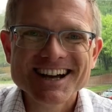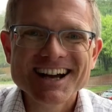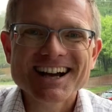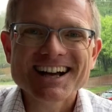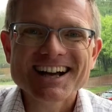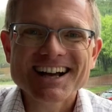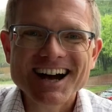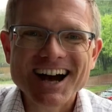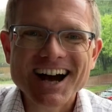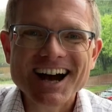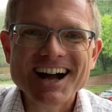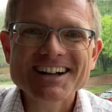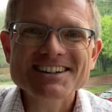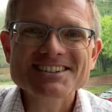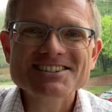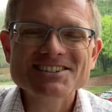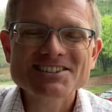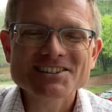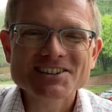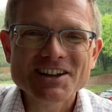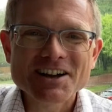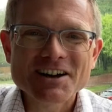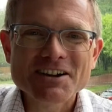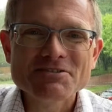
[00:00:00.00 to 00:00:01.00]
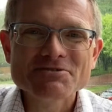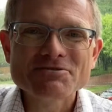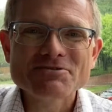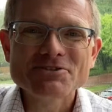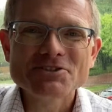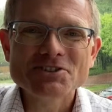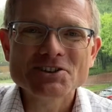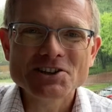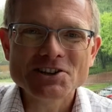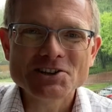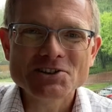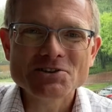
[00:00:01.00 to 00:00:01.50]
God's love
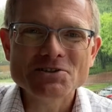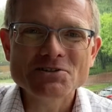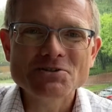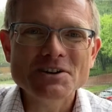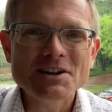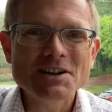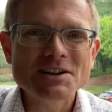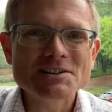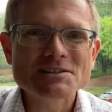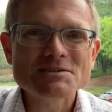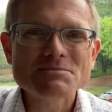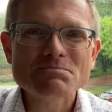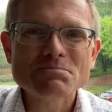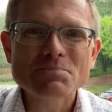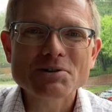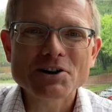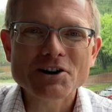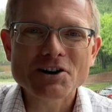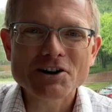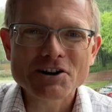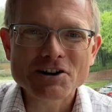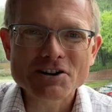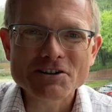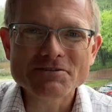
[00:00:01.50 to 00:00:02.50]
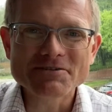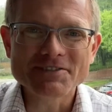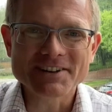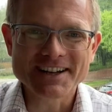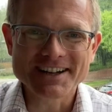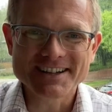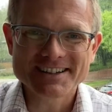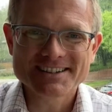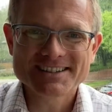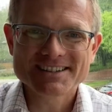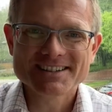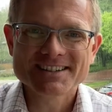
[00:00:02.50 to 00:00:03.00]
for you is
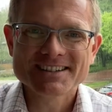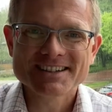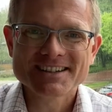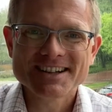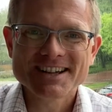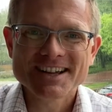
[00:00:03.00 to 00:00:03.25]
perfect,